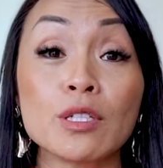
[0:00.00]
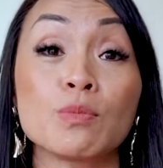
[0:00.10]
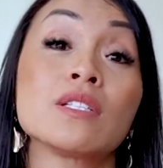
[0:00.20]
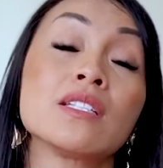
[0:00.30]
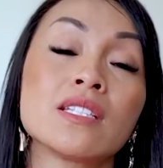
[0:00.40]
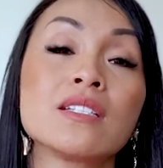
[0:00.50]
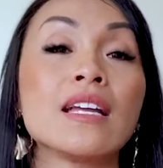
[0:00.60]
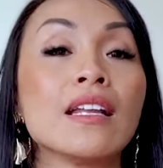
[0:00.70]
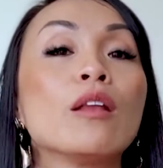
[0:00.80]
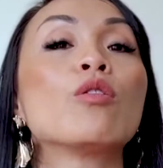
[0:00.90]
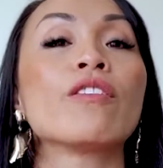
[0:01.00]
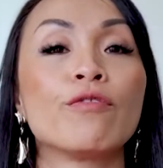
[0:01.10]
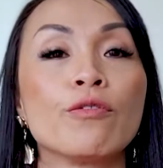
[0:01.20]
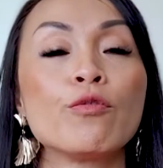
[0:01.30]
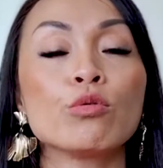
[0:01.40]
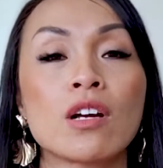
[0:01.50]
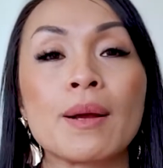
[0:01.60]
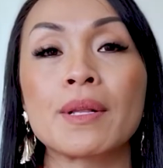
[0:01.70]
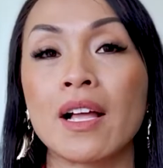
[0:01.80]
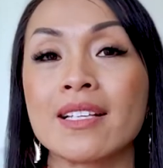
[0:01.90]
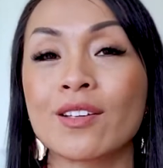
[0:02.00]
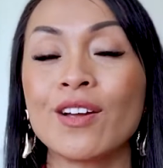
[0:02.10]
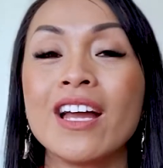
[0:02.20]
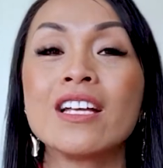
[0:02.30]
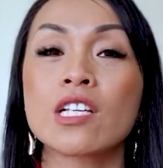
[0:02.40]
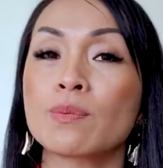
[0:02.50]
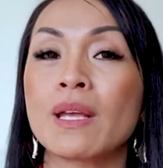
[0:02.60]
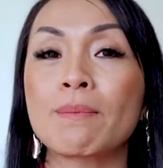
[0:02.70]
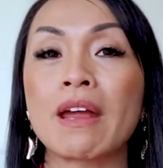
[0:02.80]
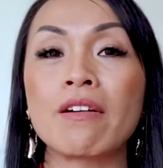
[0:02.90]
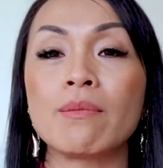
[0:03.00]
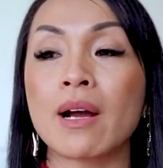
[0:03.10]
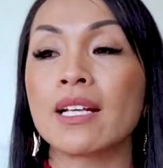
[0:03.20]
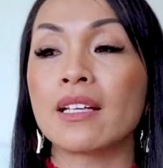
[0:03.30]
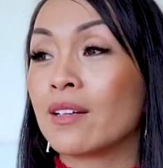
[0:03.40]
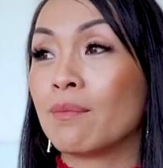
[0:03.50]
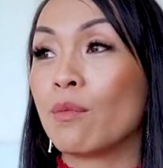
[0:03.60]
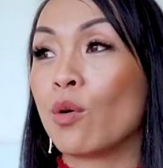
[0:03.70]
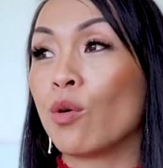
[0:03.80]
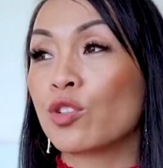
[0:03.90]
businesses and they're looking for full-time clients. So just bear in mind that the more